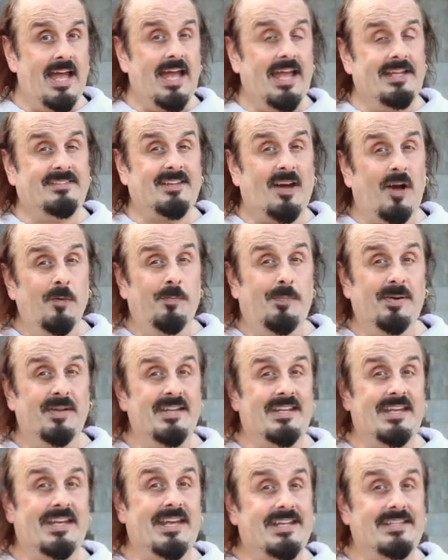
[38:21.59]
It
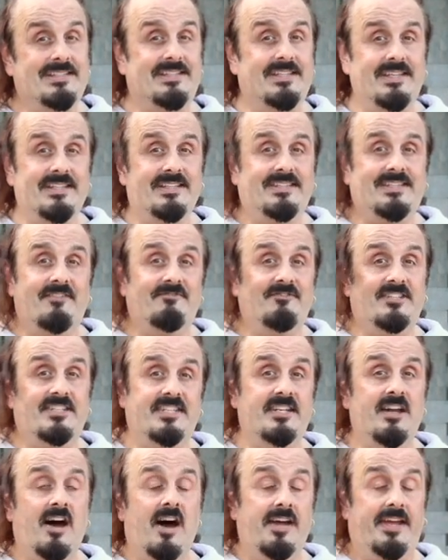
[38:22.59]
opened in
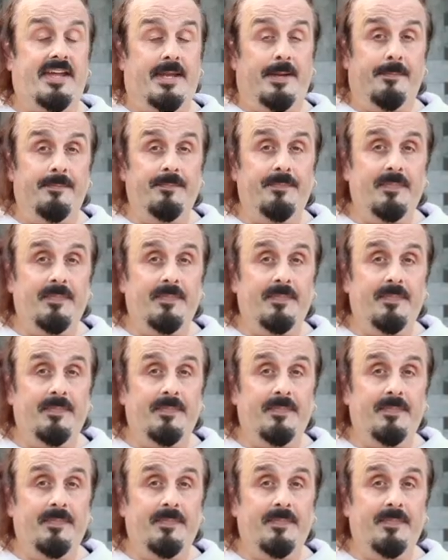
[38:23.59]
1879.